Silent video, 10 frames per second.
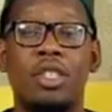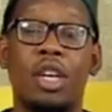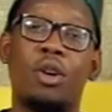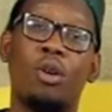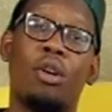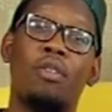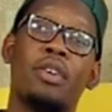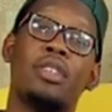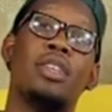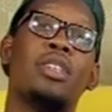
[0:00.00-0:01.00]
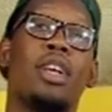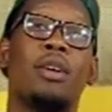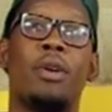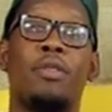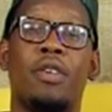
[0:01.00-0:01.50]
J. Cole obviously is
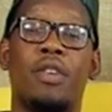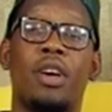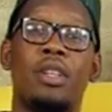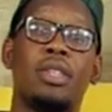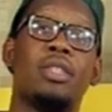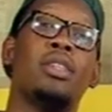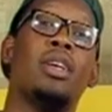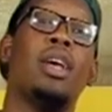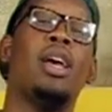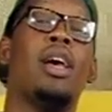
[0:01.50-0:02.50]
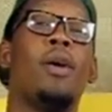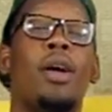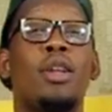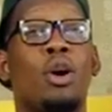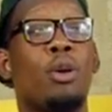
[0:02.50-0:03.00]
like my favorite artist.
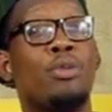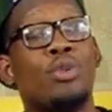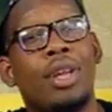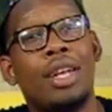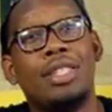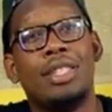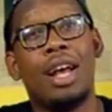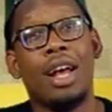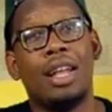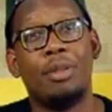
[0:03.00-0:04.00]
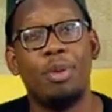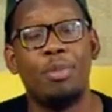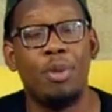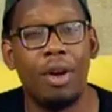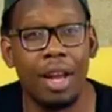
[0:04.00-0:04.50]
When it comes to Nigeria,
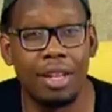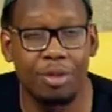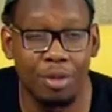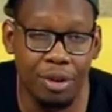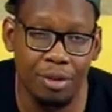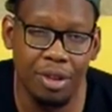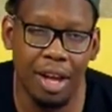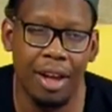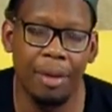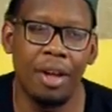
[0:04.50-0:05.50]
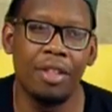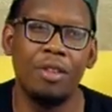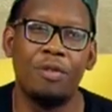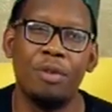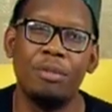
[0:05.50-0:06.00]
people I like to work with, I
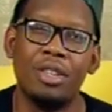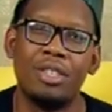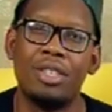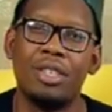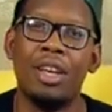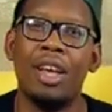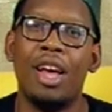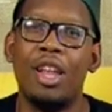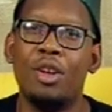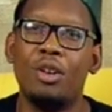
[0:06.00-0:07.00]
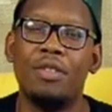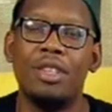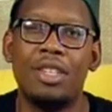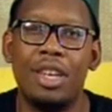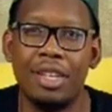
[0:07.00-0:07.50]
think for me is a lot of
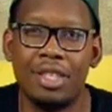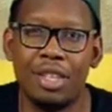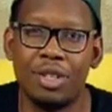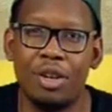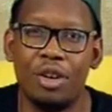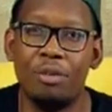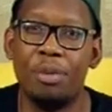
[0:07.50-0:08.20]
these legends, a lot